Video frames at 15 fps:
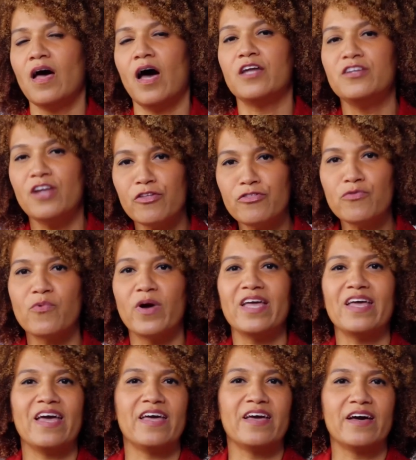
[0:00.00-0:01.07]
Another
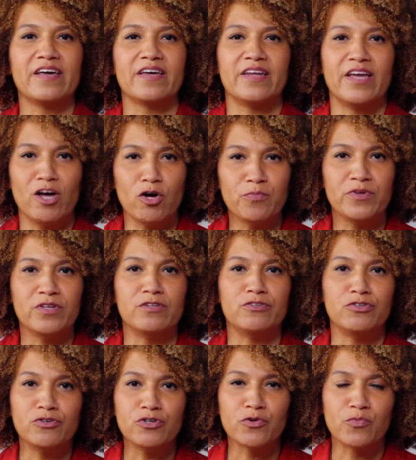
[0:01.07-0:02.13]
way AI can help you to
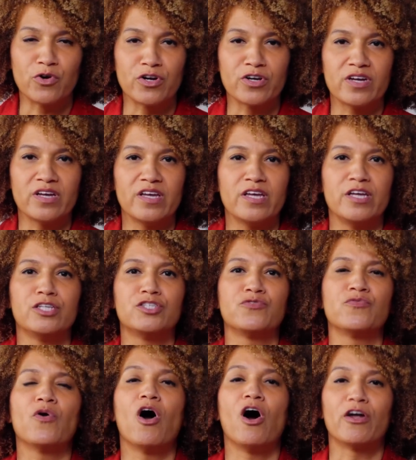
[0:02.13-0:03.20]
do your work is
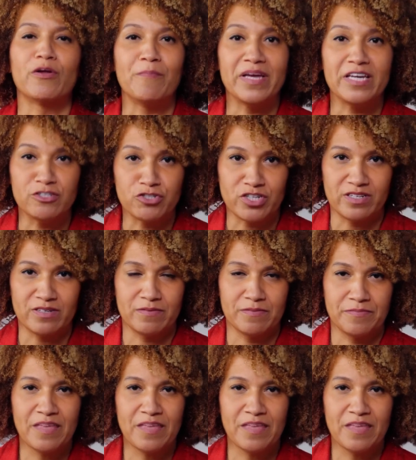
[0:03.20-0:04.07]
through automation.